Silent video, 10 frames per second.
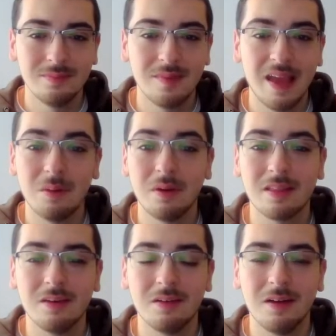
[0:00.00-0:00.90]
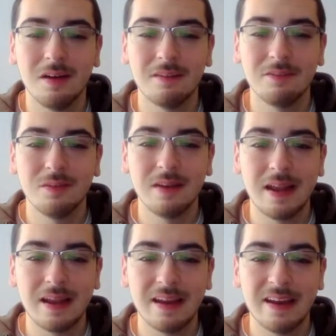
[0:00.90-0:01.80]
Hey, what is going on, everyone?
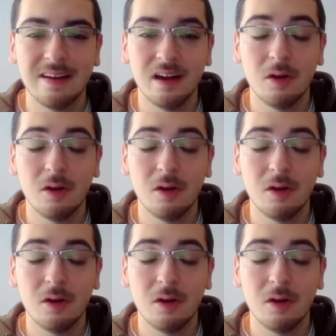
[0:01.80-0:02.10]
Necca here.